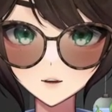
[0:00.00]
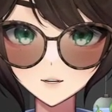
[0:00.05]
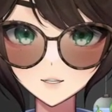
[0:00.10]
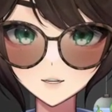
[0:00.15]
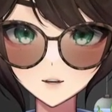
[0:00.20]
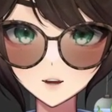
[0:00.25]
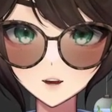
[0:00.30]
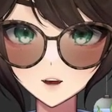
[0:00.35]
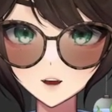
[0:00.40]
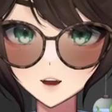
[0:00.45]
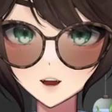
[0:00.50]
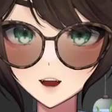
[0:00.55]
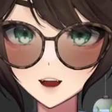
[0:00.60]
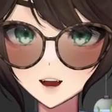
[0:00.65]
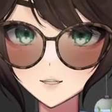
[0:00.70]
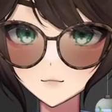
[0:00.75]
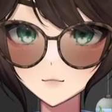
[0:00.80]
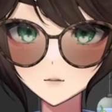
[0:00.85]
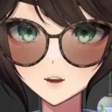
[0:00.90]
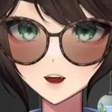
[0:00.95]
Okay, I have to
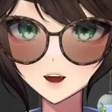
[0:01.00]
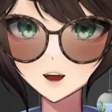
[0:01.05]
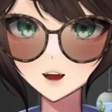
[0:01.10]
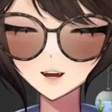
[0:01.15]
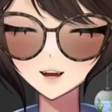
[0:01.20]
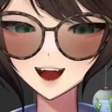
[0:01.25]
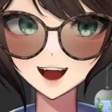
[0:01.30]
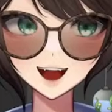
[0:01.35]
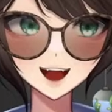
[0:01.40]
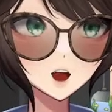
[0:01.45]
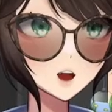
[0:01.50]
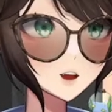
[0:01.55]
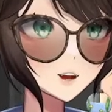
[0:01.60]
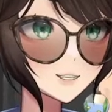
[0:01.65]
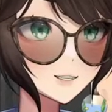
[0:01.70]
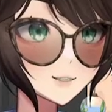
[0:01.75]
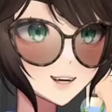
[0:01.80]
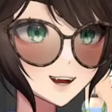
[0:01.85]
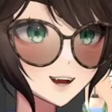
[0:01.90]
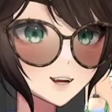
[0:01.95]
make an account with
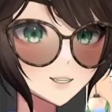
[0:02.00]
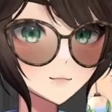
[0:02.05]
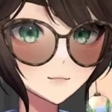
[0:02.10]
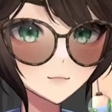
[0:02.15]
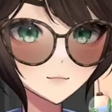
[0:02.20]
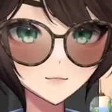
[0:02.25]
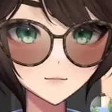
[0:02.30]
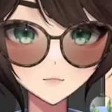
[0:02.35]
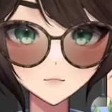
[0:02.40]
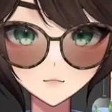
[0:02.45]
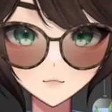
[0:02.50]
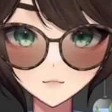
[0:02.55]
Deezer to use it,